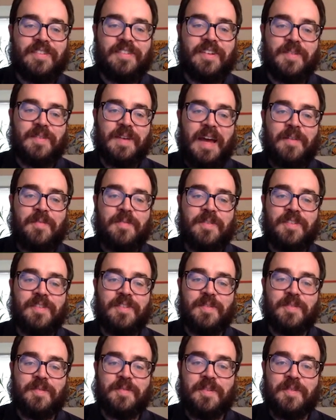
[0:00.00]
So F
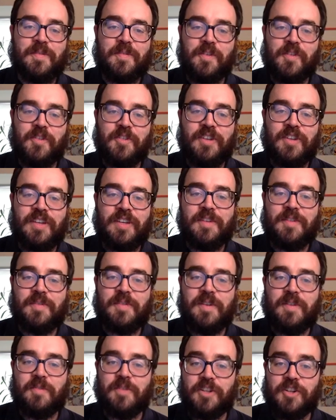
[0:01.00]
is the, the version
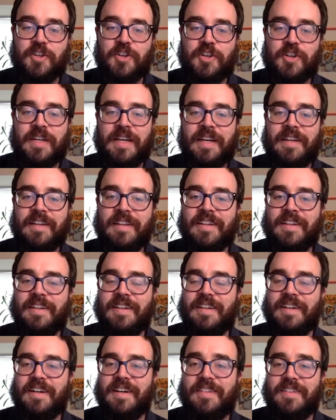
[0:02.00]
of, of returning
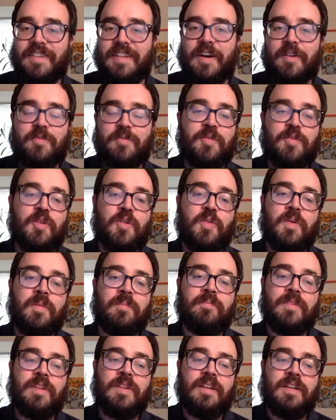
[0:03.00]
uh,
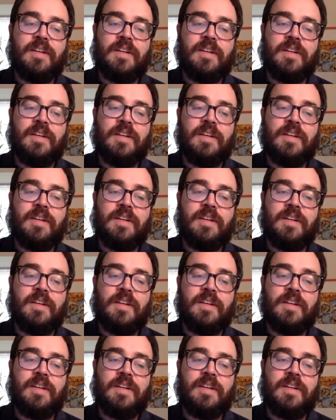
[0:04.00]
t.foo